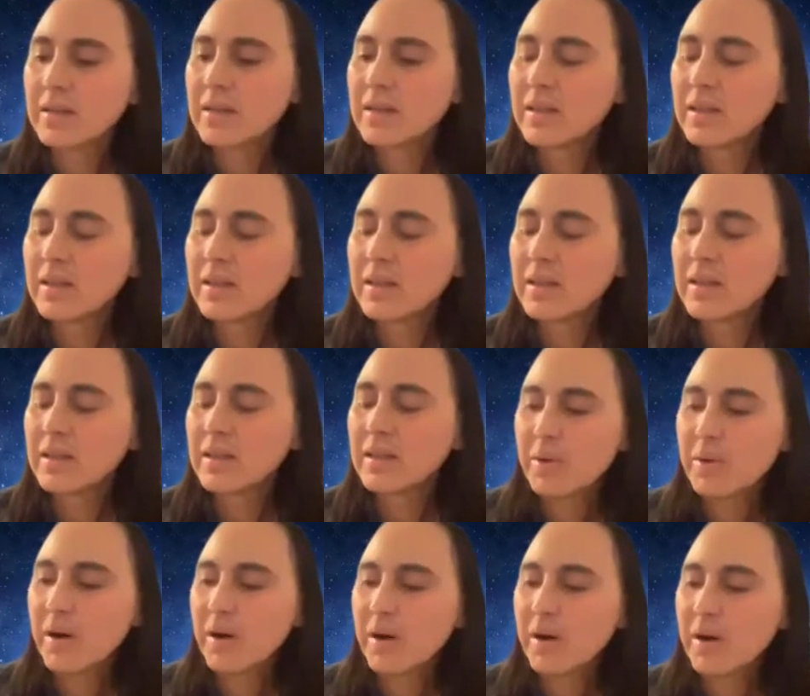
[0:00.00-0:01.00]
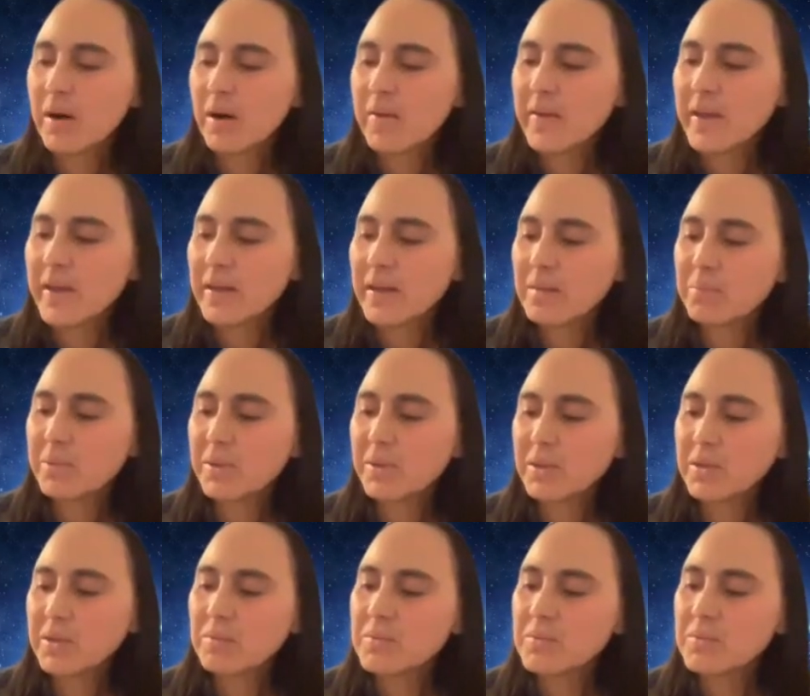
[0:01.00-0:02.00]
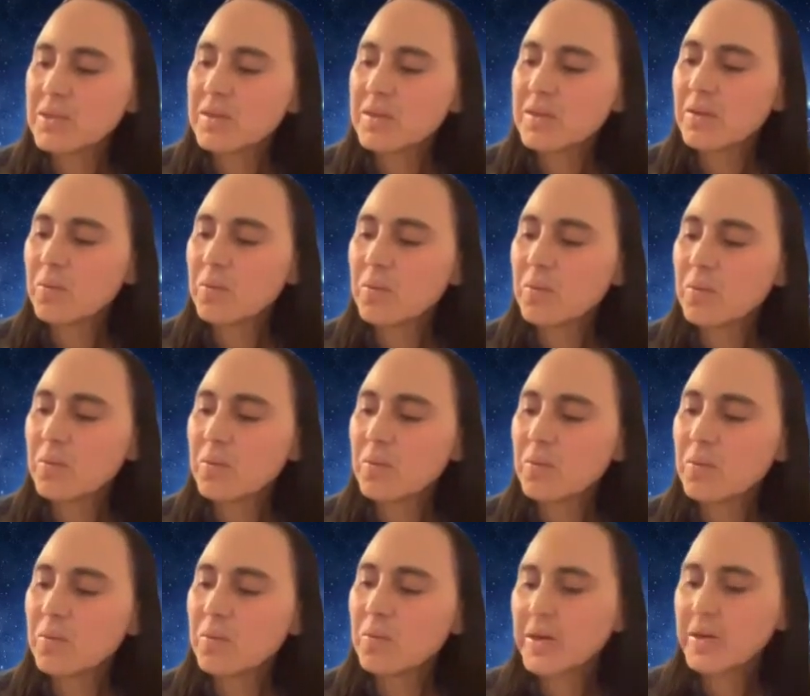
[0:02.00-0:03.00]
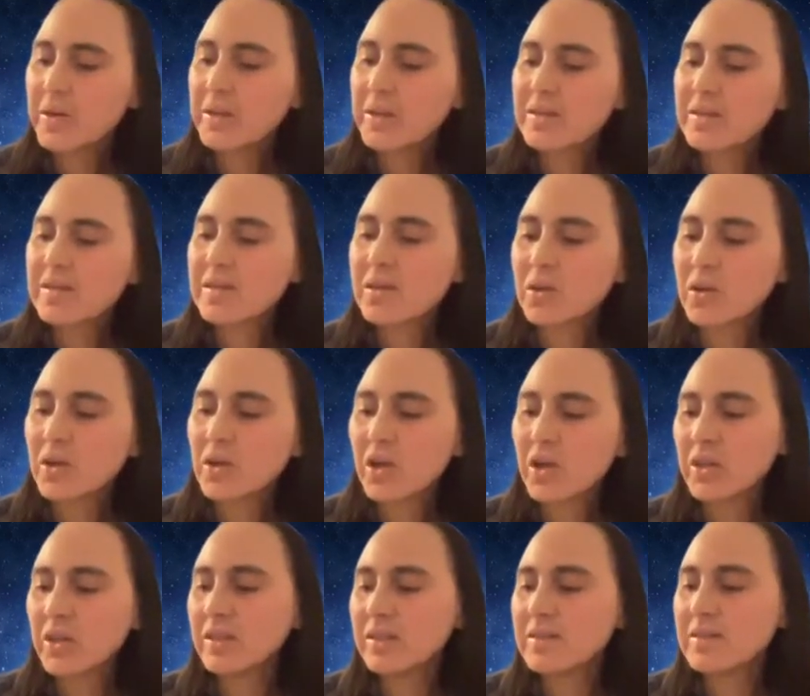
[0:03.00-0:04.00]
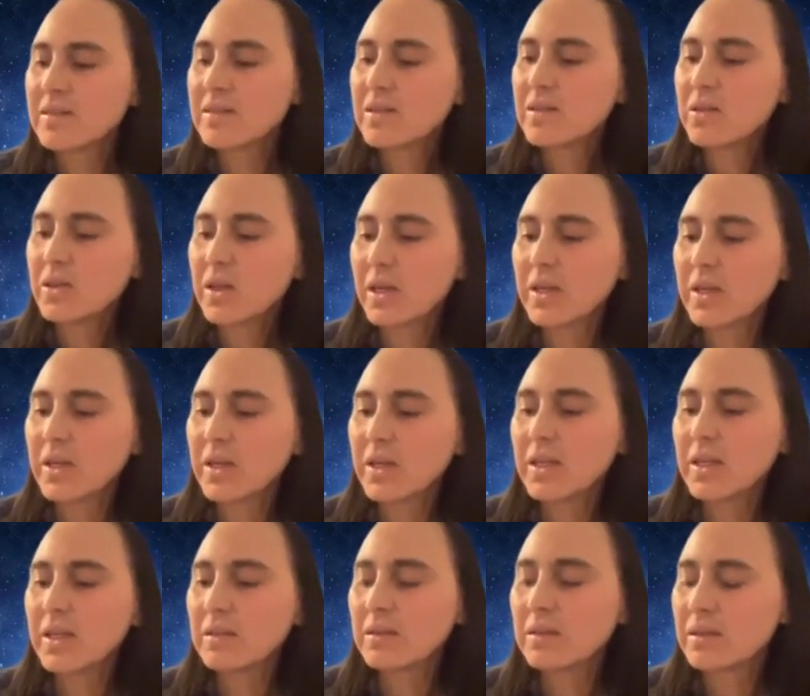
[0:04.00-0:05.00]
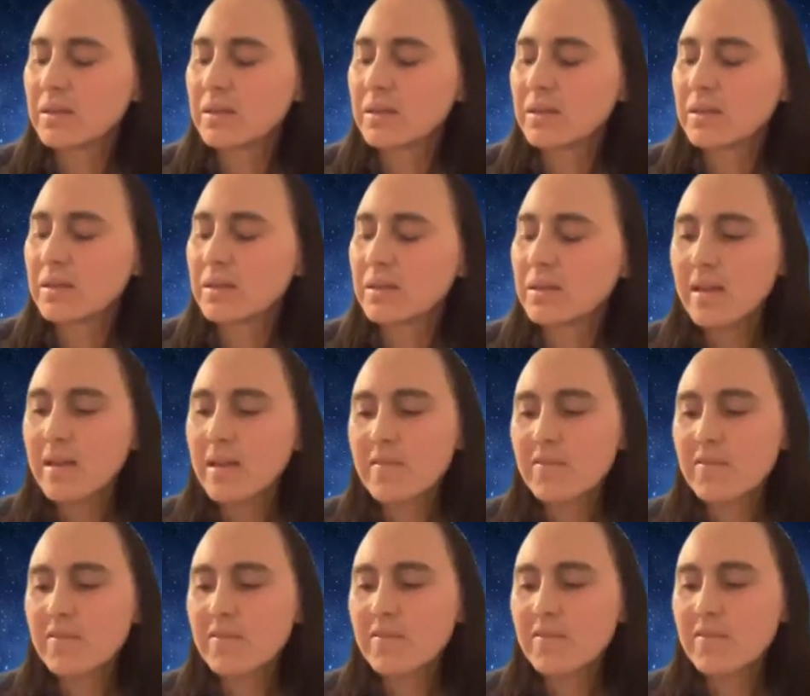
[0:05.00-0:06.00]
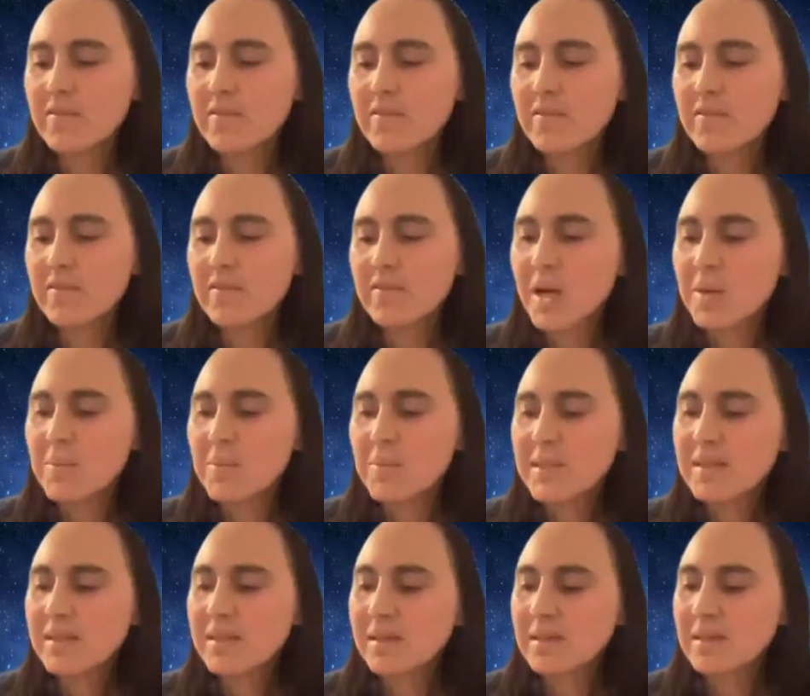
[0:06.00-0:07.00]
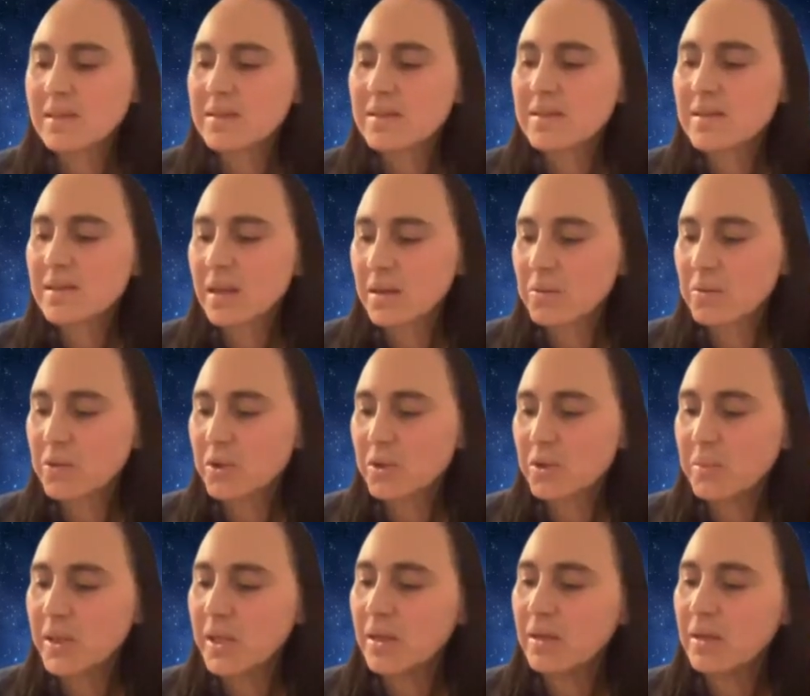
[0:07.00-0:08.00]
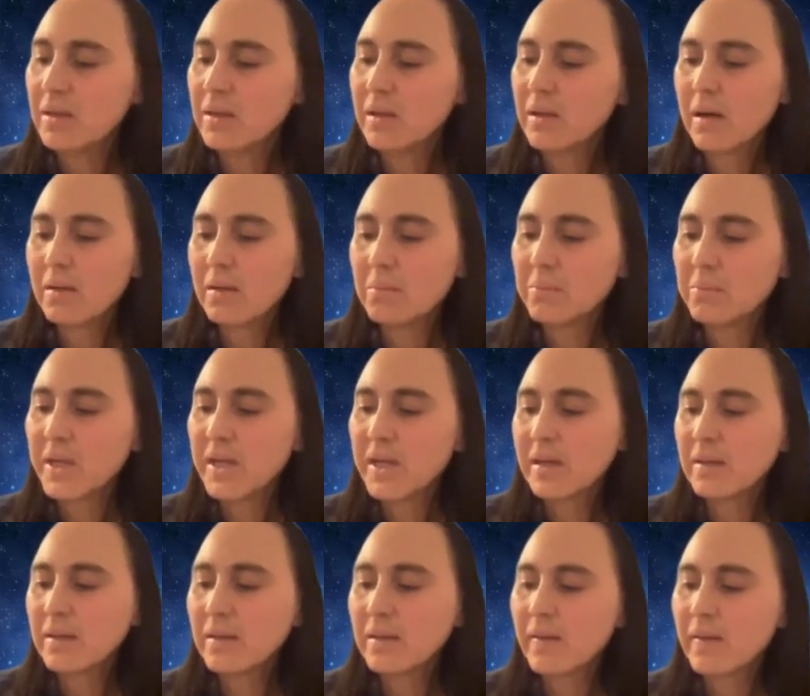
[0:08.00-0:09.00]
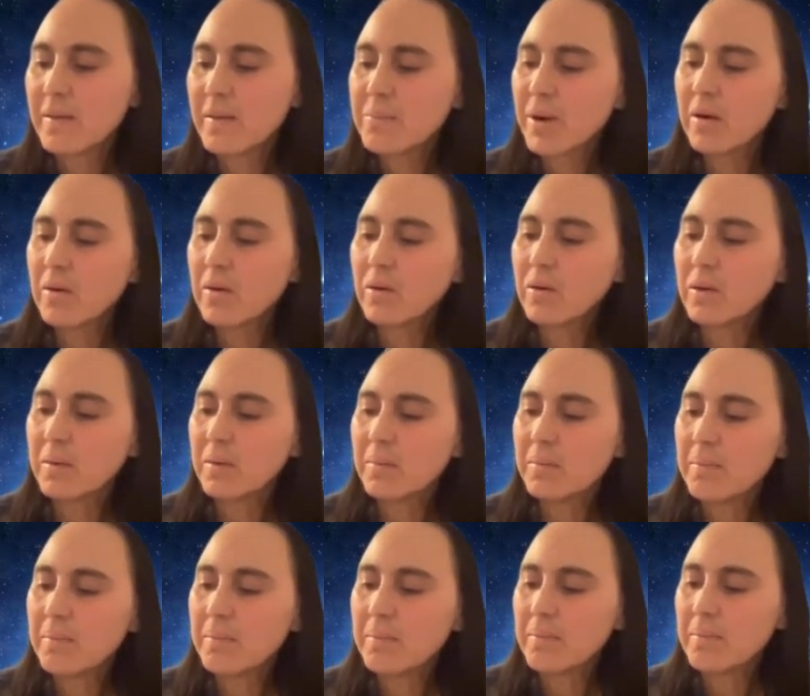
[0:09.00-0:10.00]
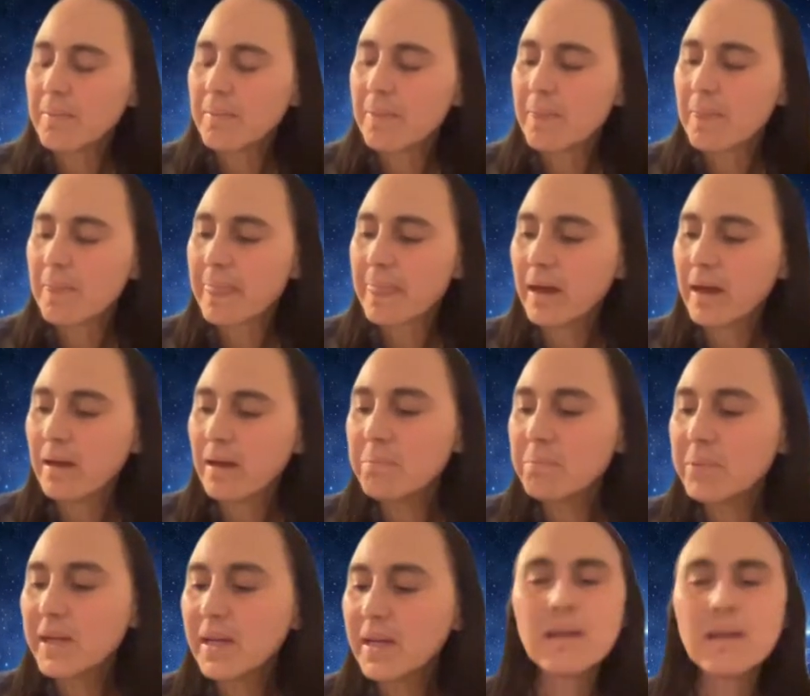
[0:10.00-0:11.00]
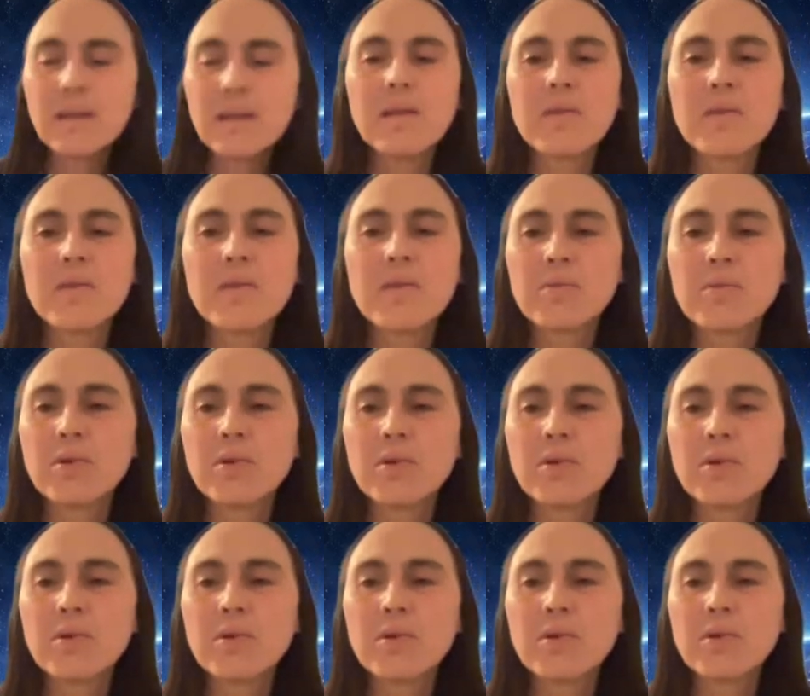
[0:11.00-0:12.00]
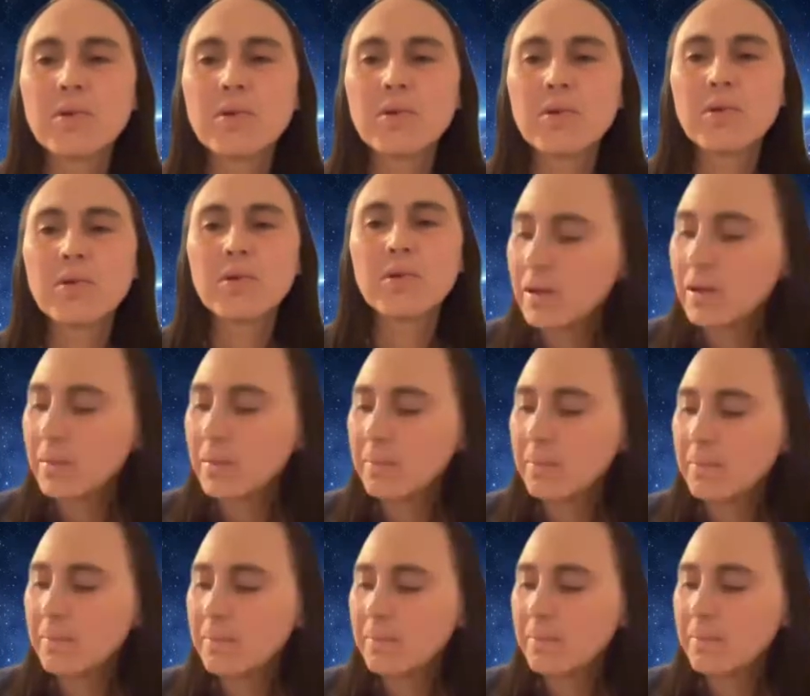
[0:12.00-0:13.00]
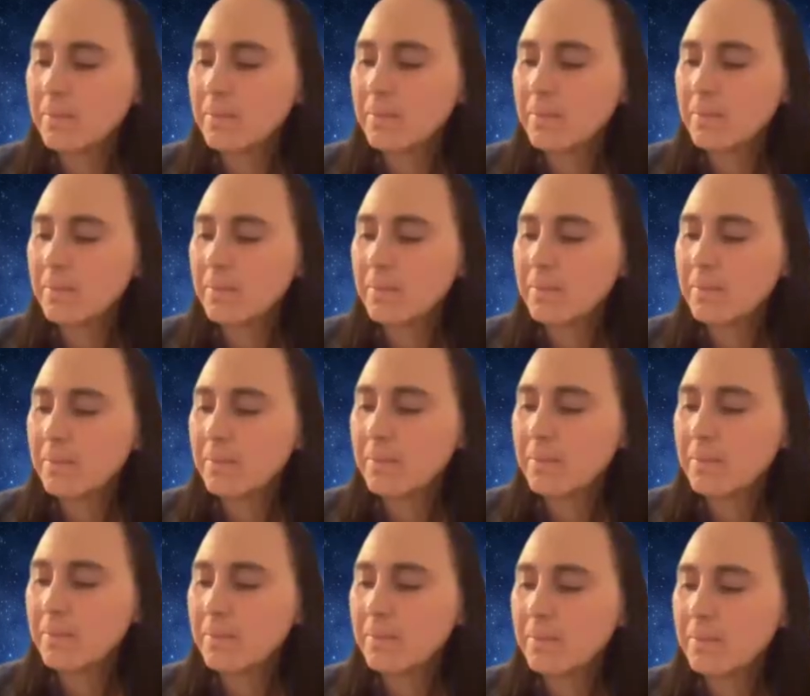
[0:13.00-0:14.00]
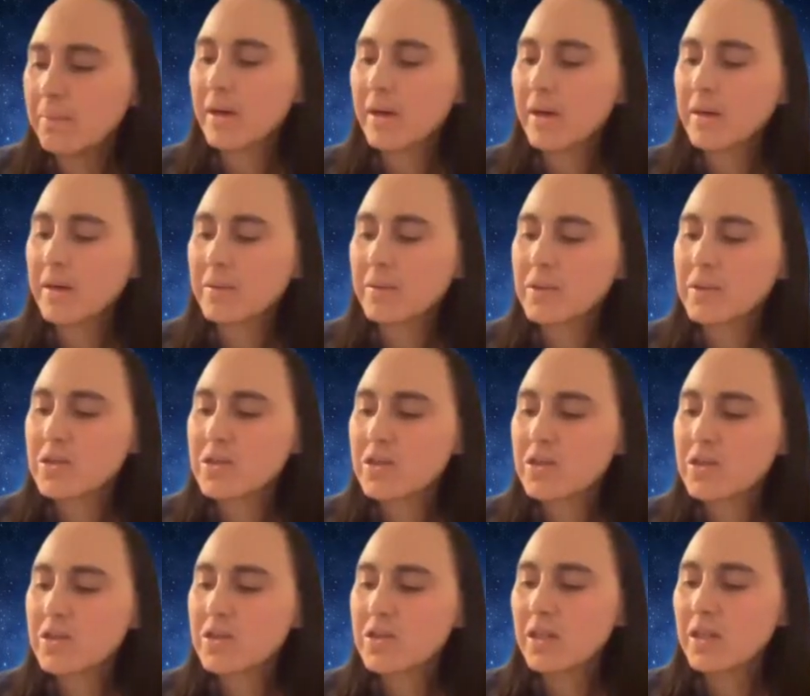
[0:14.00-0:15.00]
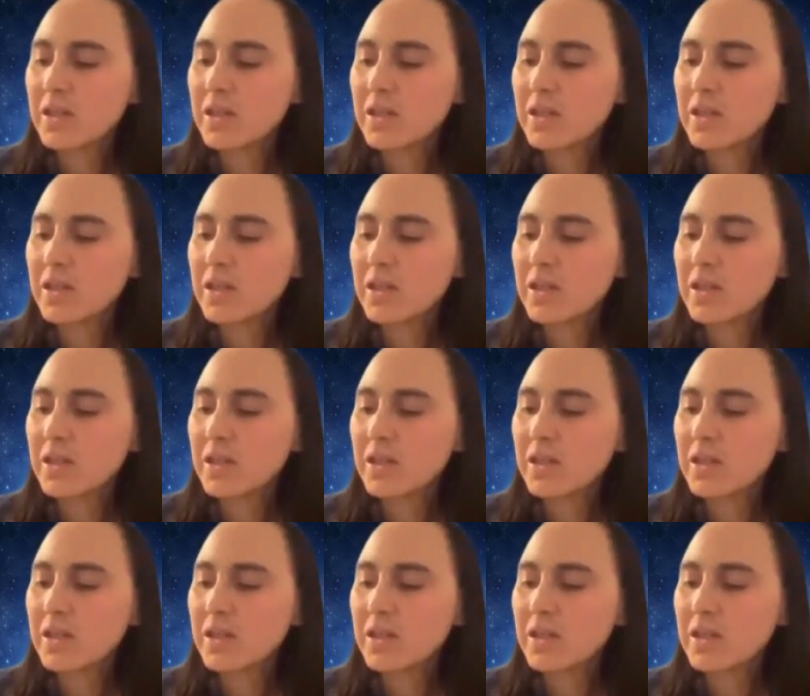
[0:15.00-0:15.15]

And the tampon that had bloomed in the wet water still couldn't. Never leave the premises, said Rumi on Being in the poem. on being in the room of the poem. I know the pun was cheap.